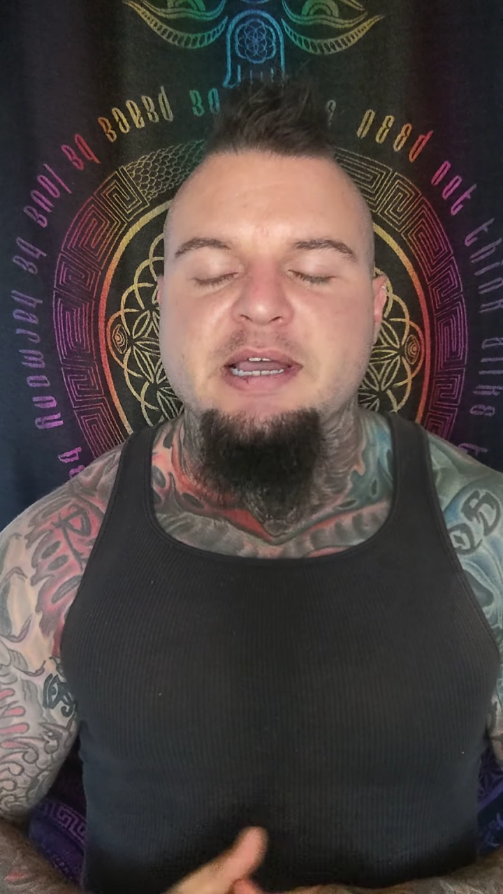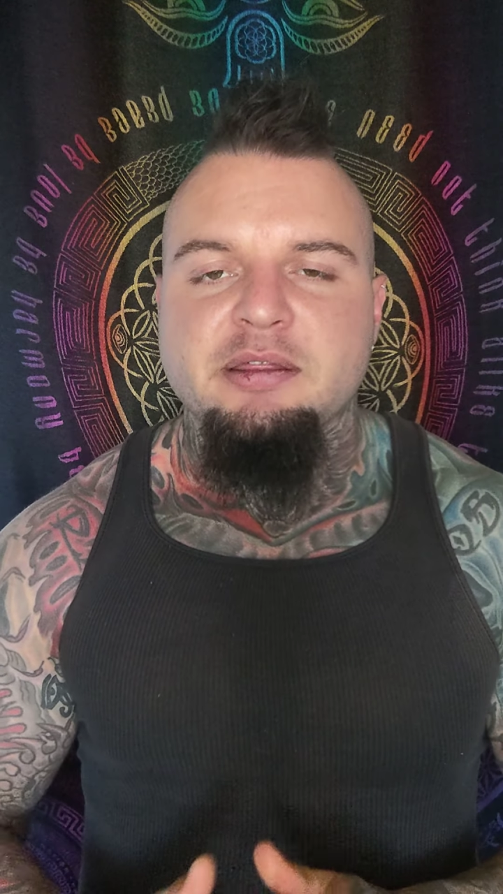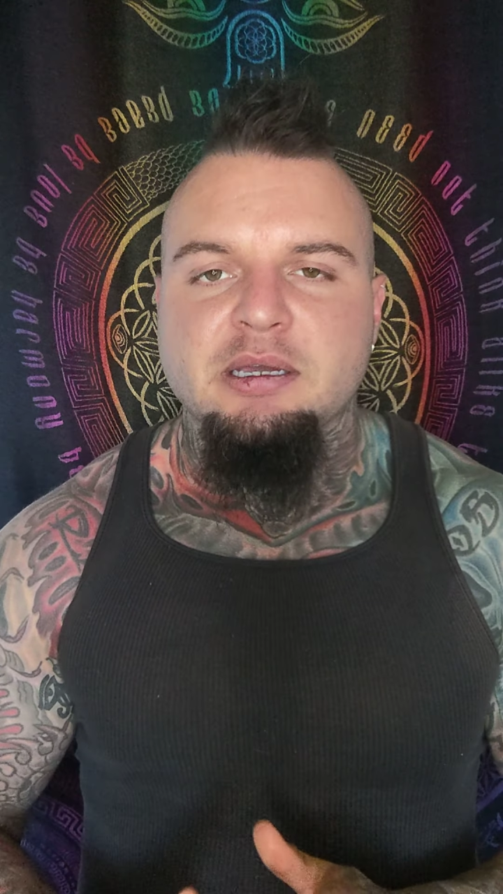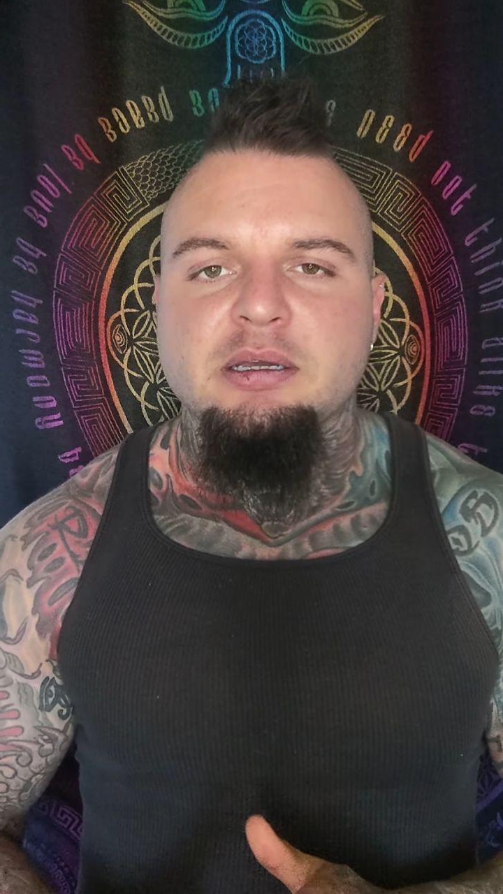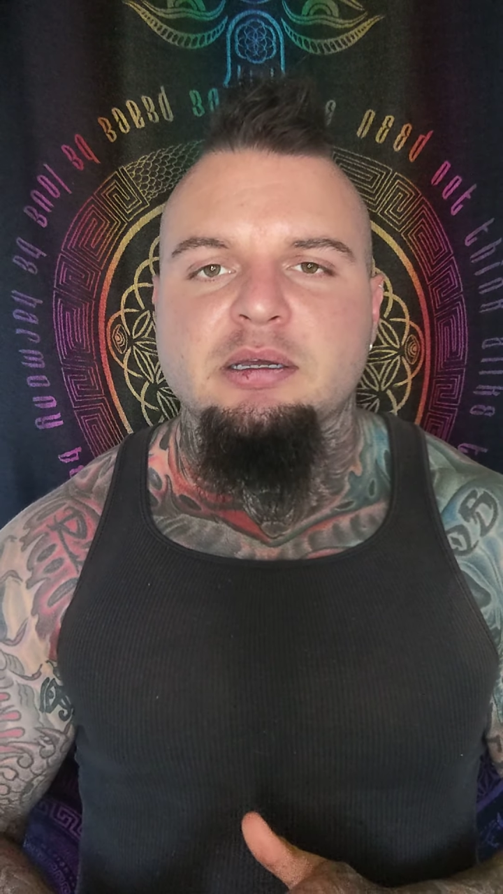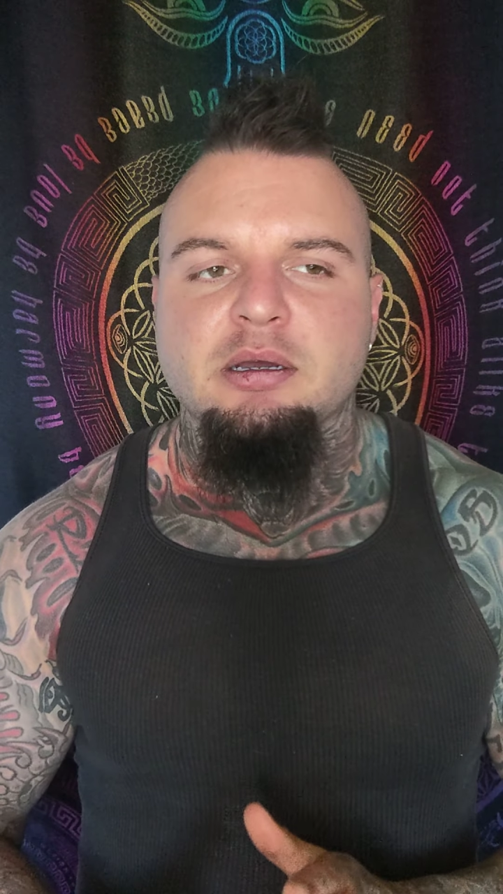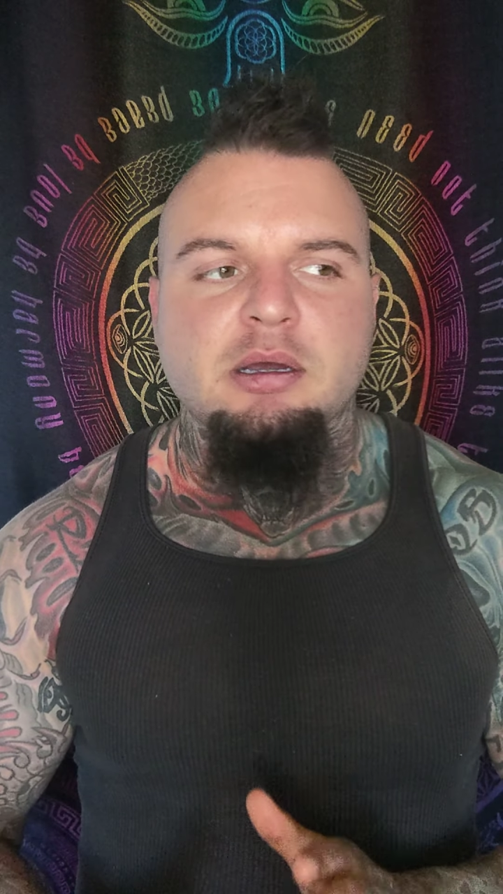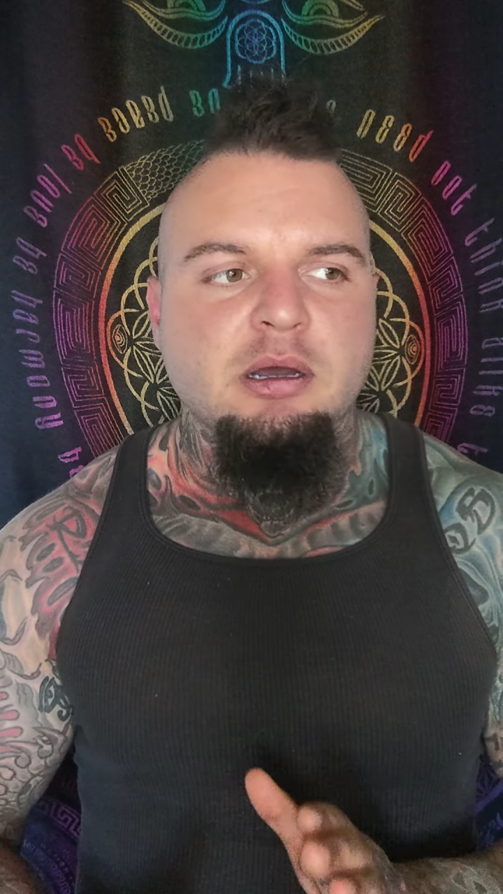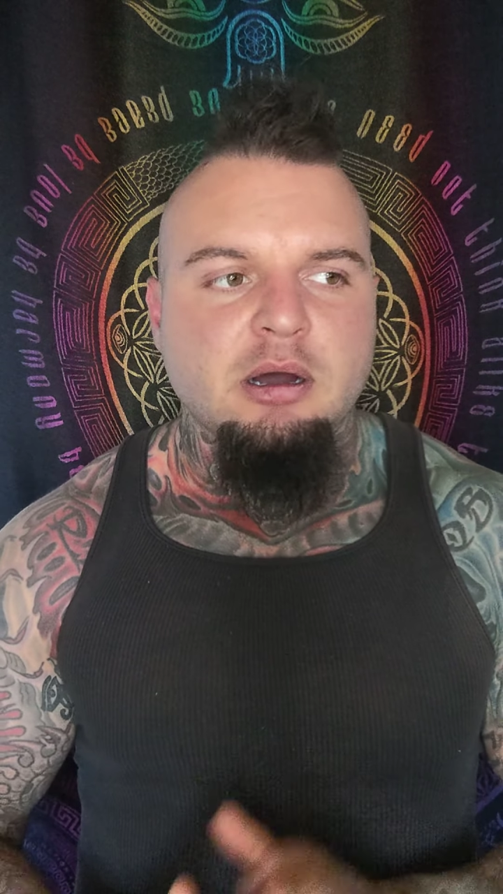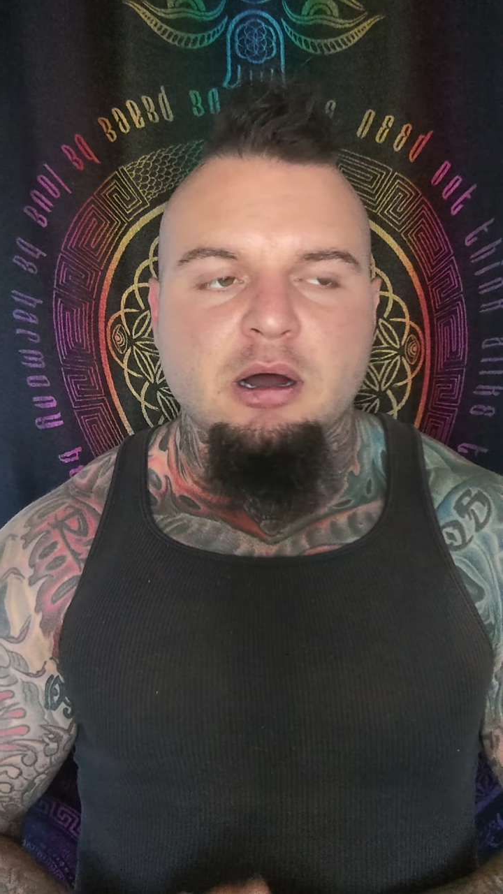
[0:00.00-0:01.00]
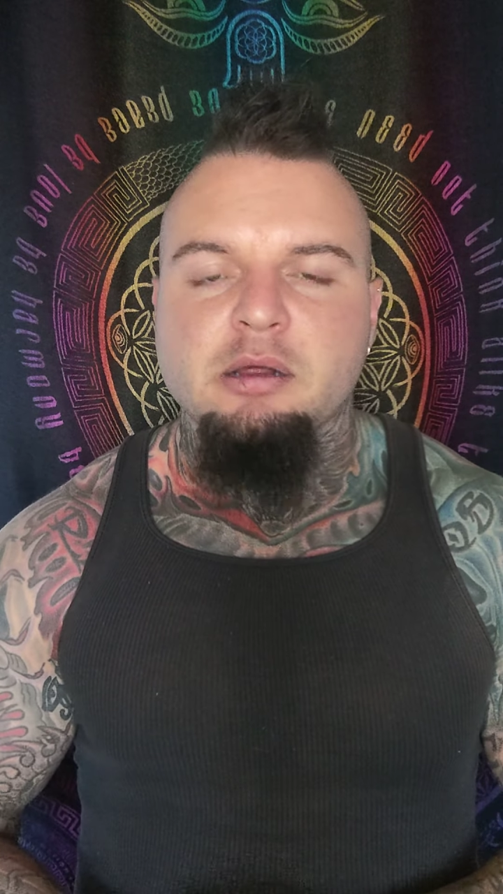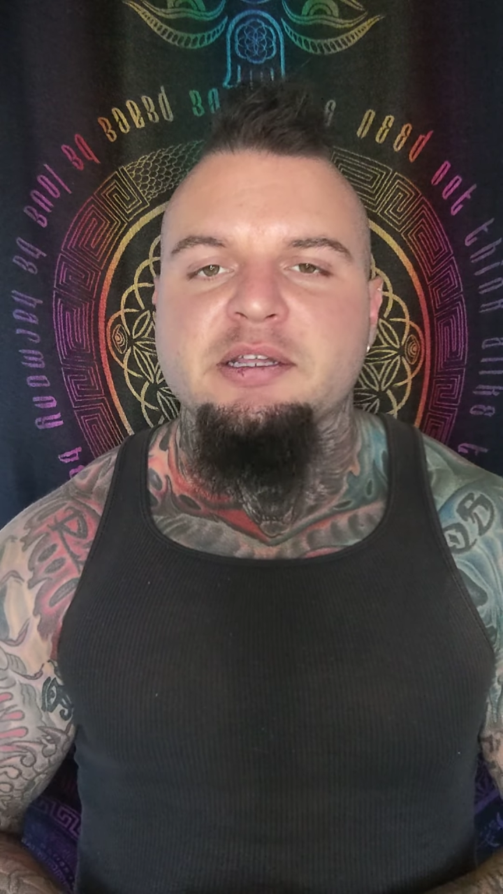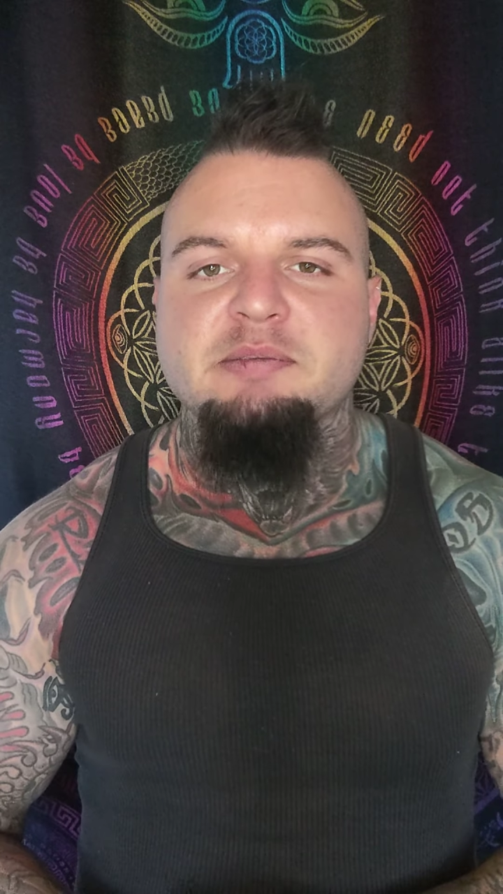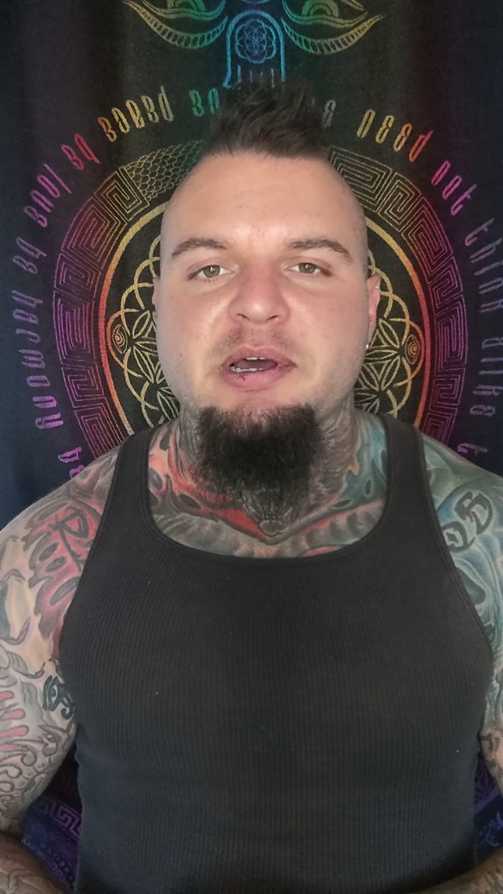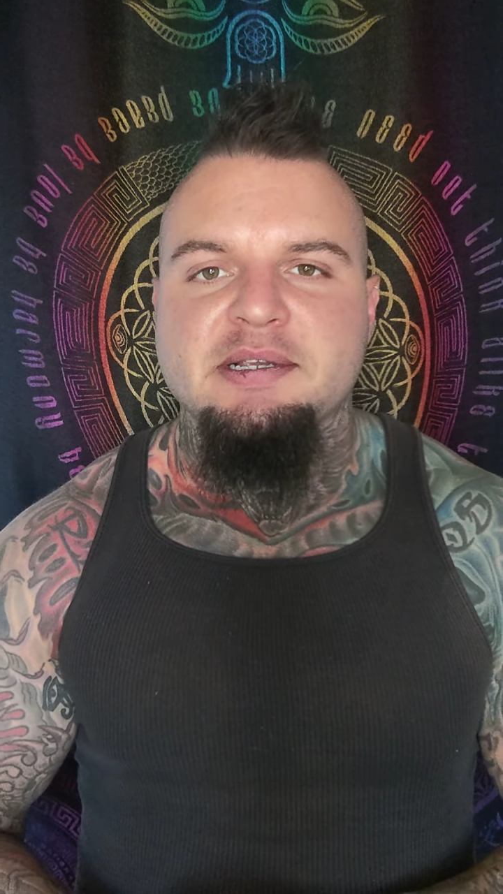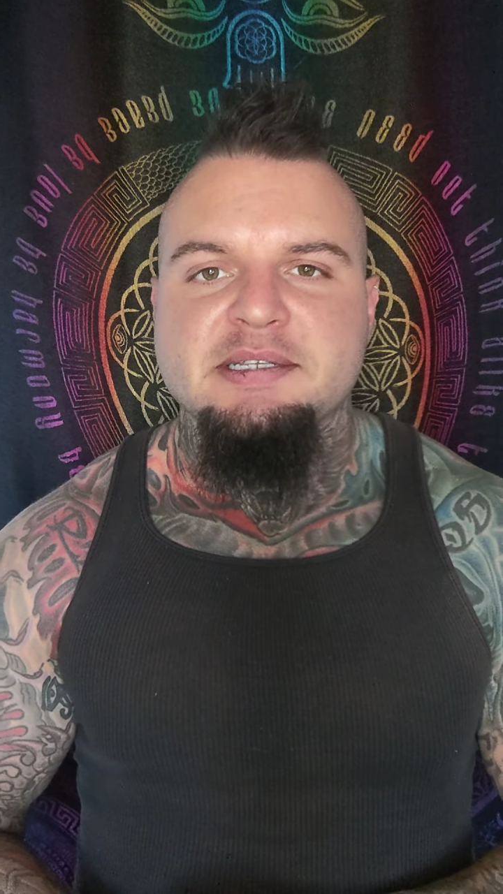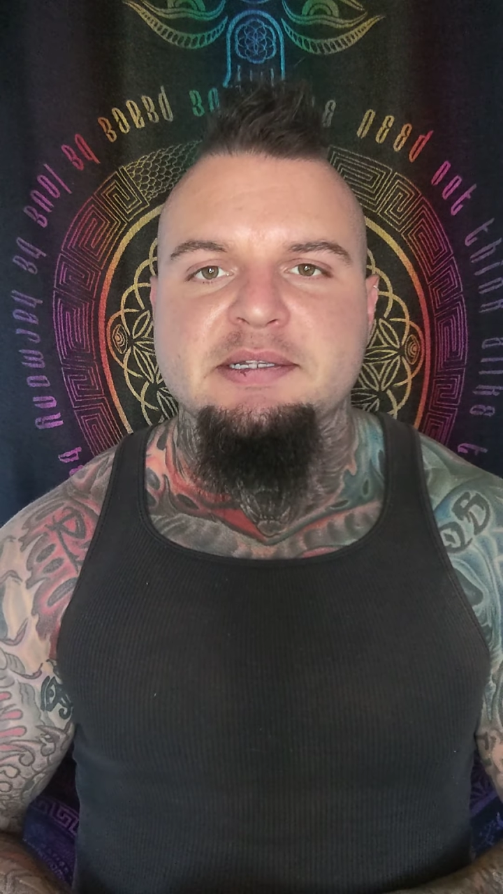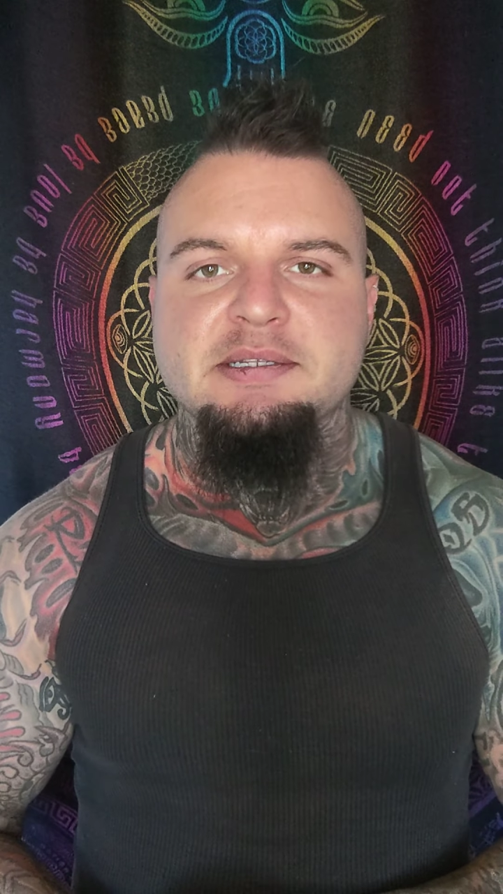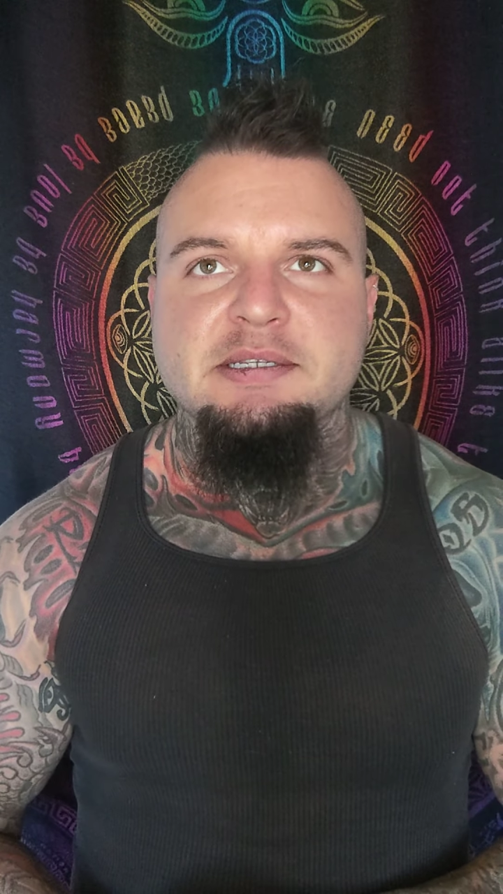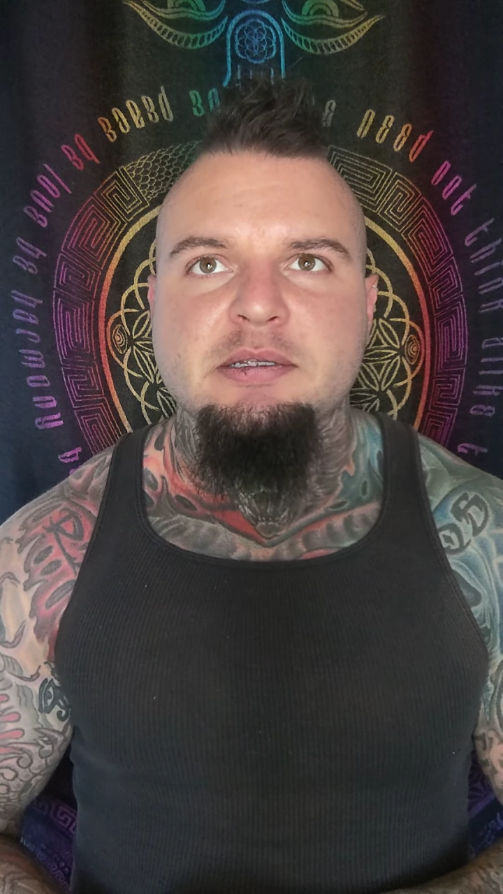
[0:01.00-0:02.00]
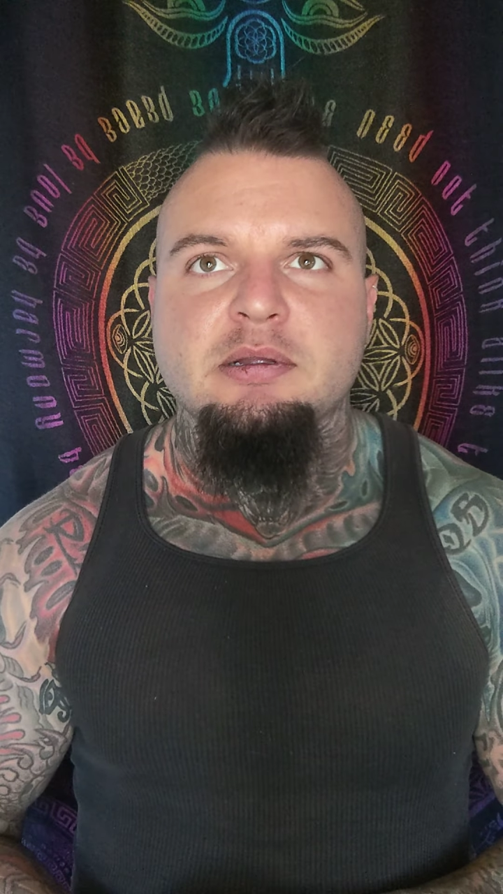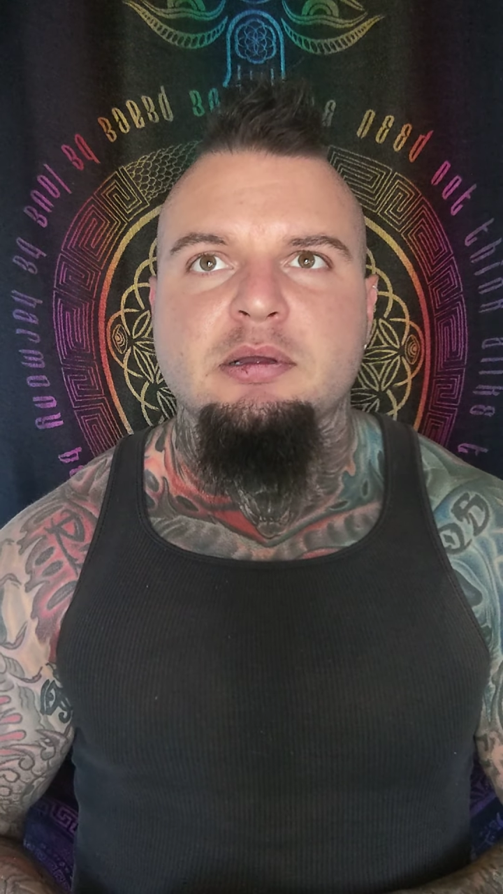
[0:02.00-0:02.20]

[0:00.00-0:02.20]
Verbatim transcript: I think all of these medicines